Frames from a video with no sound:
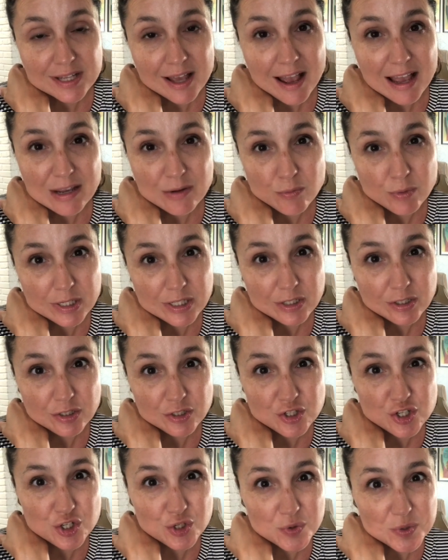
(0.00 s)
I will
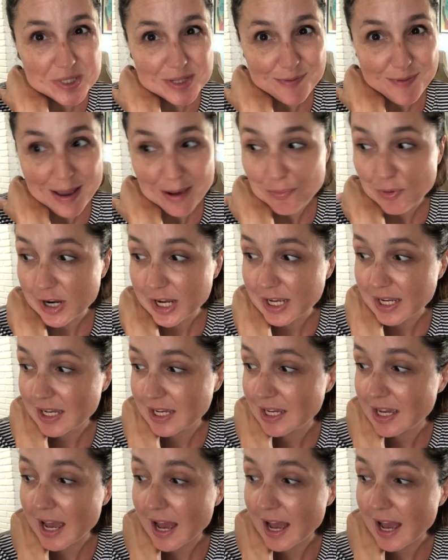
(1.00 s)
choose the fabric.